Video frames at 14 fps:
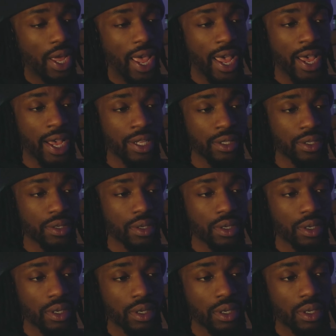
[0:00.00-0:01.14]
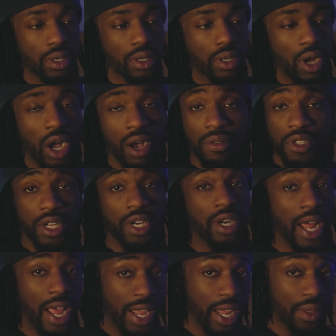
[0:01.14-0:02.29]
and all of a
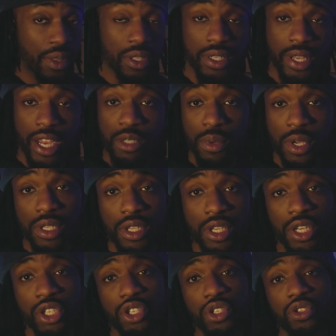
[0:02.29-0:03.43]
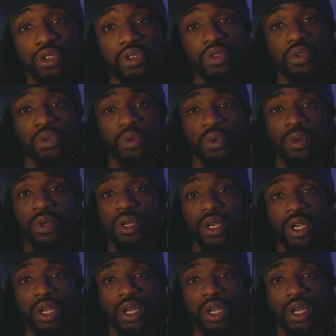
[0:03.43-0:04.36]
sudden I get the text message to